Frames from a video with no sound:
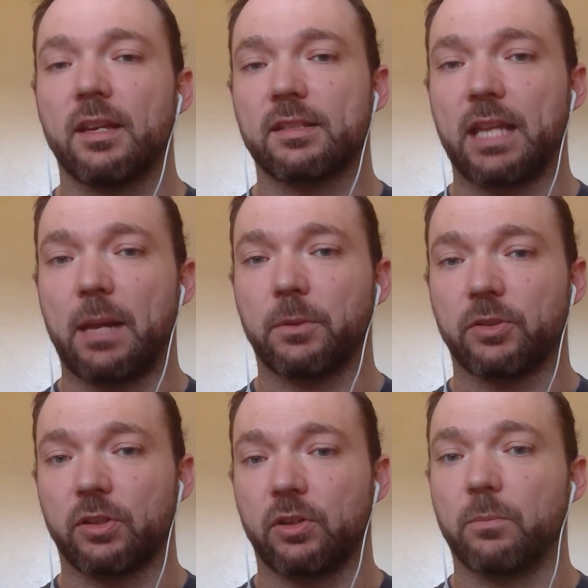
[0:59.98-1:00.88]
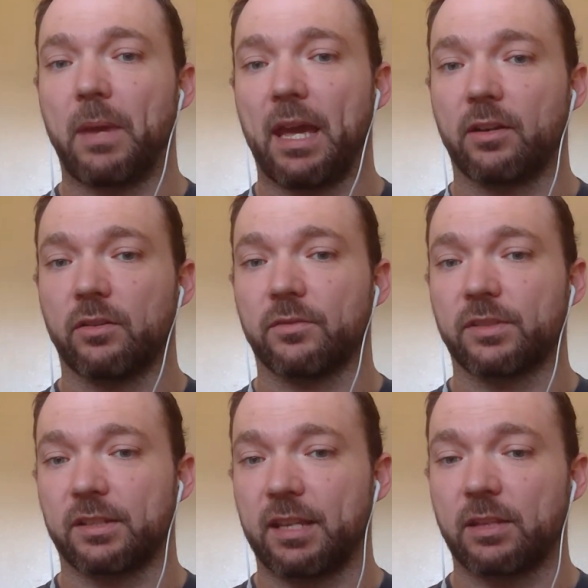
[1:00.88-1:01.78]
establish a good pattern of
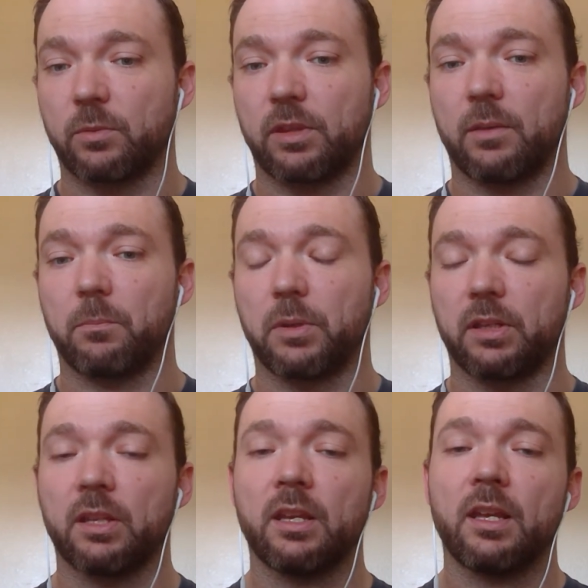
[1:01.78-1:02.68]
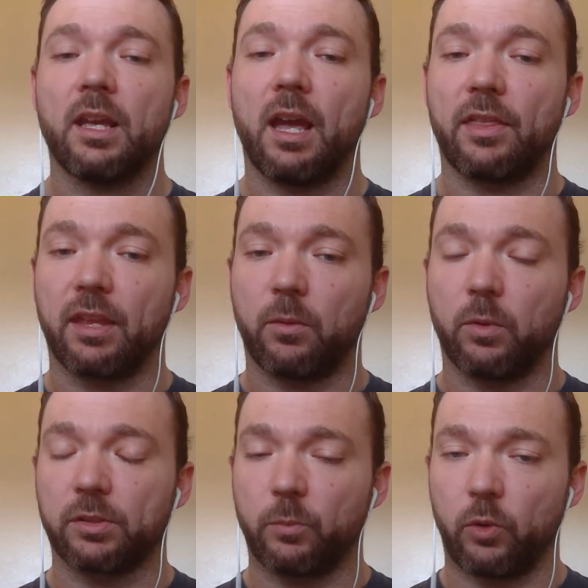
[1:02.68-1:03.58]
success with them. But I think
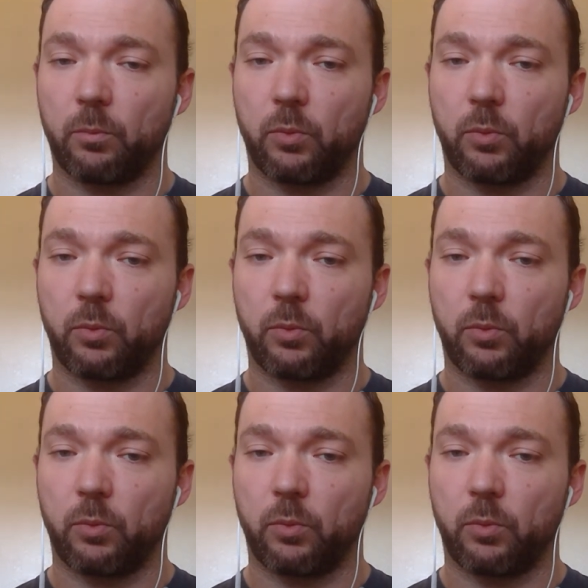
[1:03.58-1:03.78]
what's more